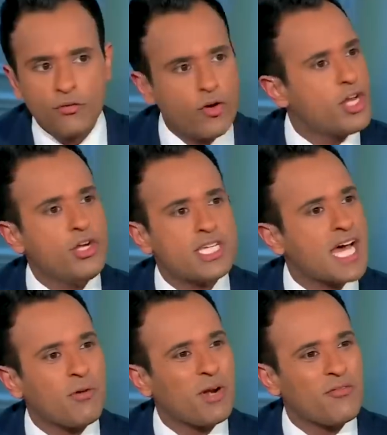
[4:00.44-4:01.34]
you're free to
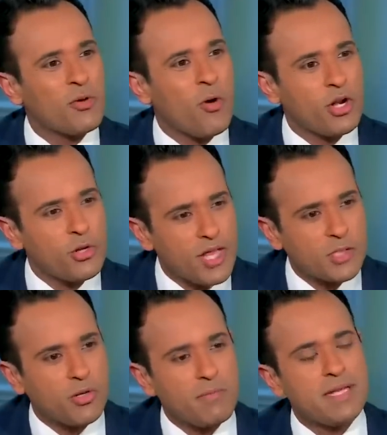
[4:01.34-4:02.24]
decide whatever you want to do.
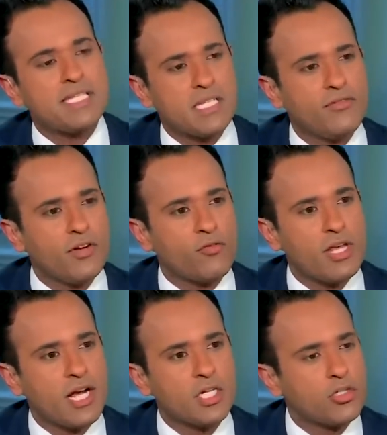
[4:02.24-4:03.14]
That's what it means to live in a
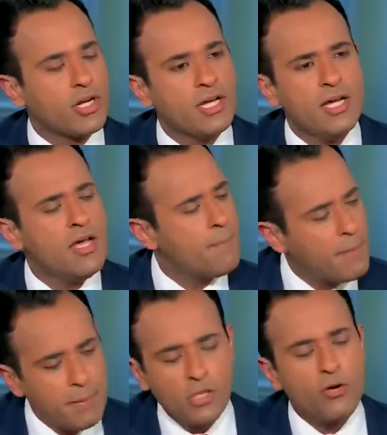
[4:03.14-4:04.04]
free country.
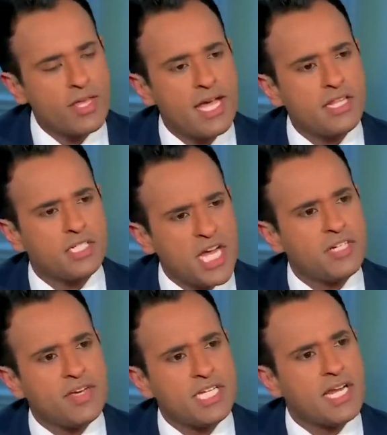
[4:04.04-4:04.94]
But below the
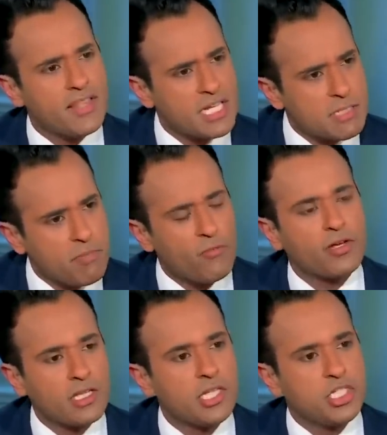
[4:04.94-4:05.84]
age of 18, I think it's
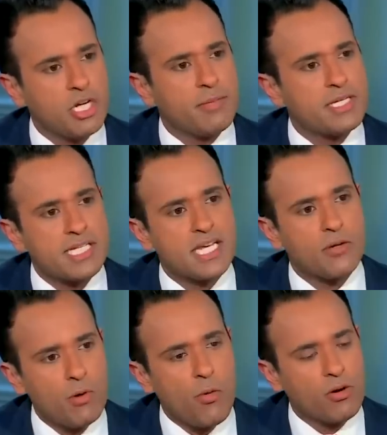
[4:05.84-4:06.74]
perfectly legitimate to say
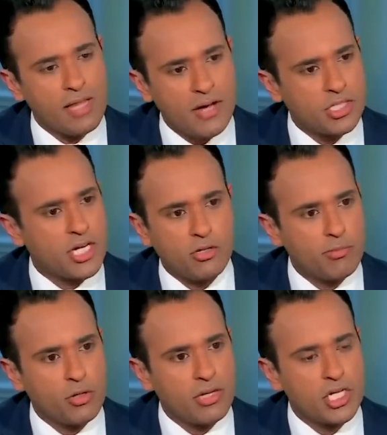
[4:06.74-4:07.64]
that we won't allow genital
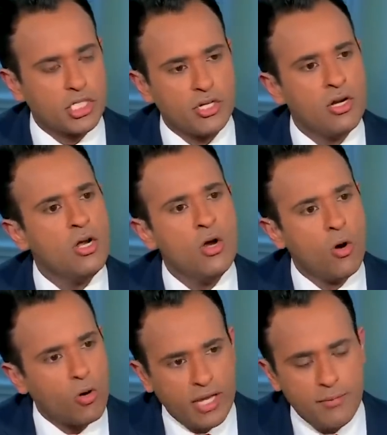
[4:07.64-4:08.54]
mutilation
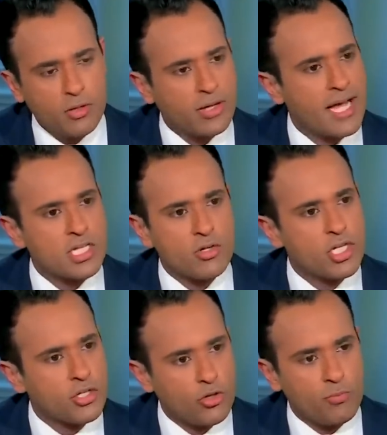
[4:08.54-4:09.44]
or chemical
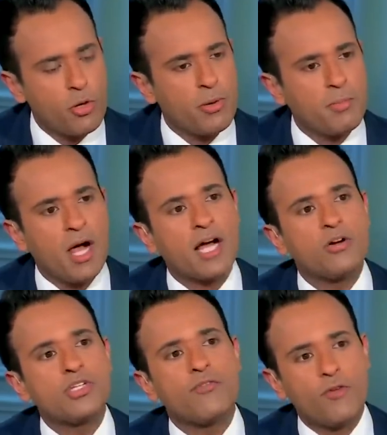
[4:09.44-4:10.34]
castration through puberty
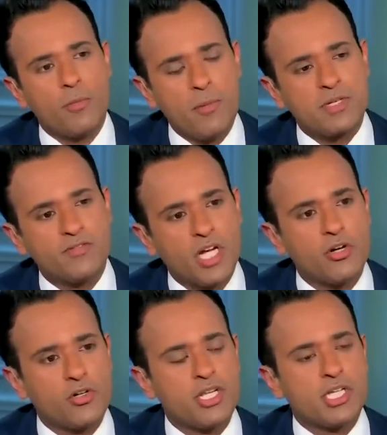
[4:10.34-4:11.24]
blockers you're for the the of
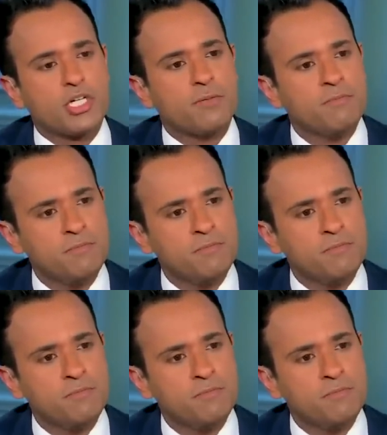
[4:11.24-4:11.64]
that, transition.